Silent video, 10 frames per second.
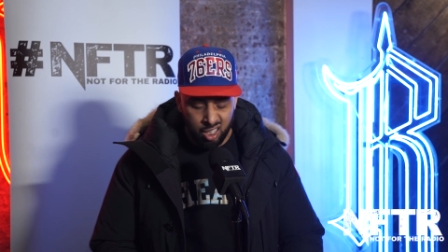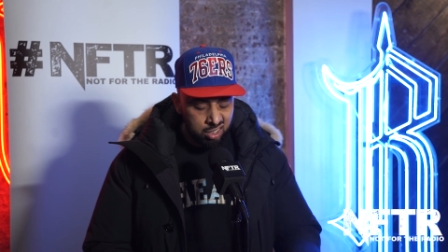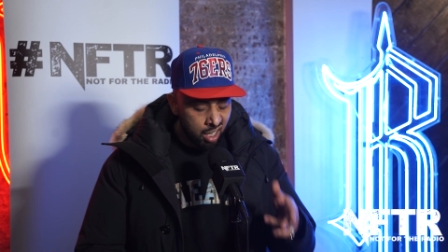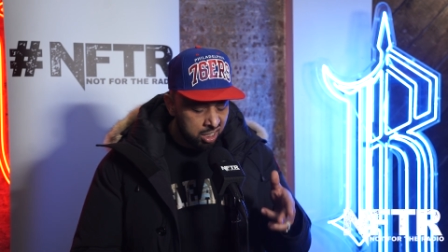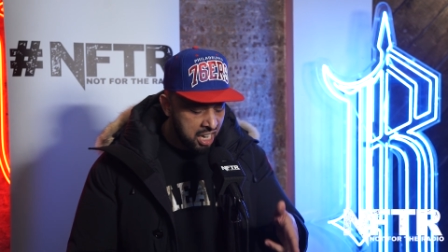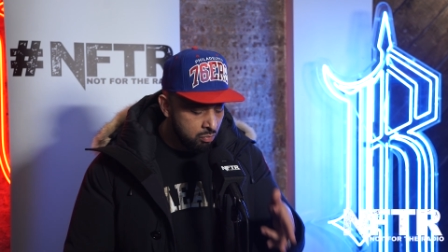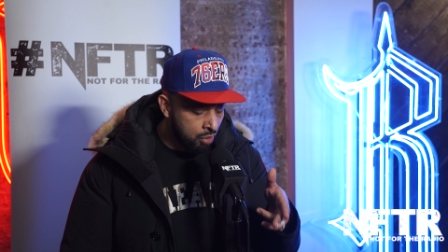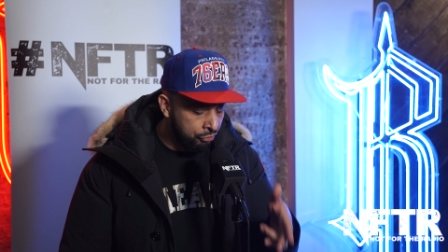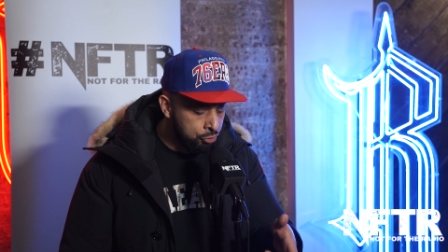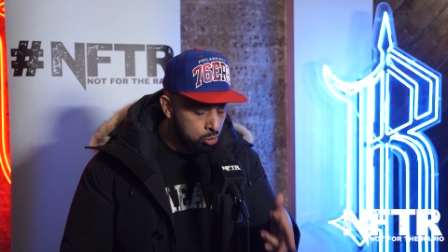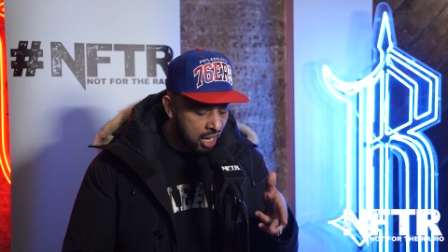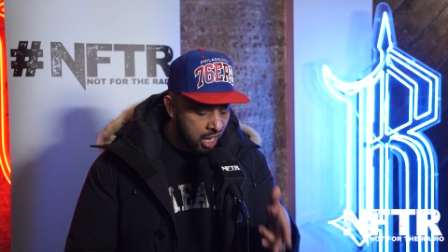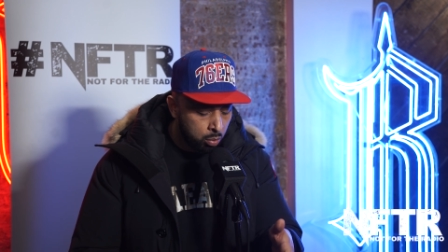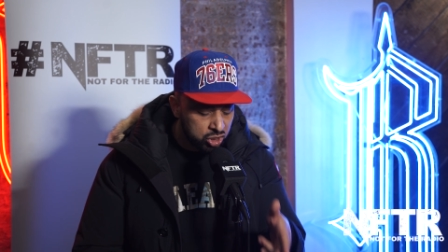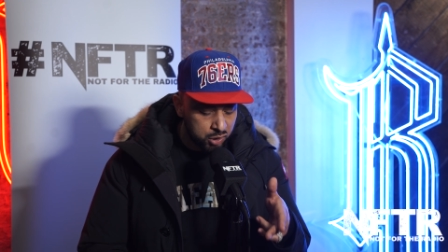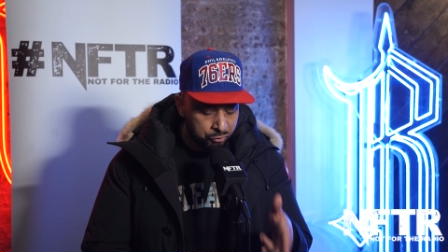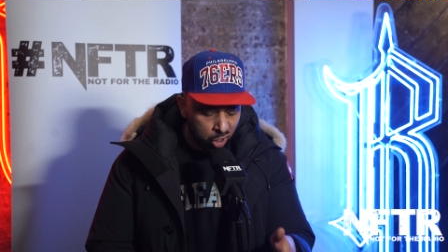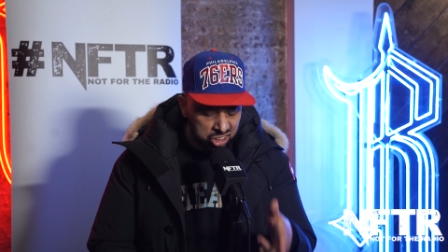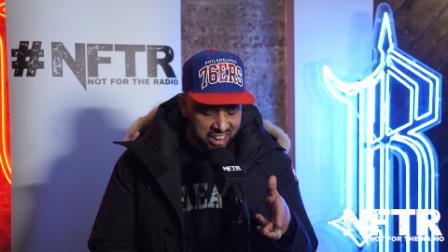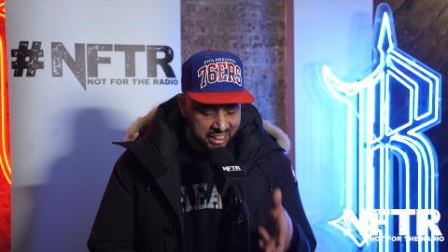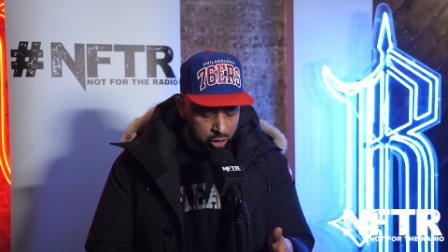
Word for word: Then I came round food like I was just fasting.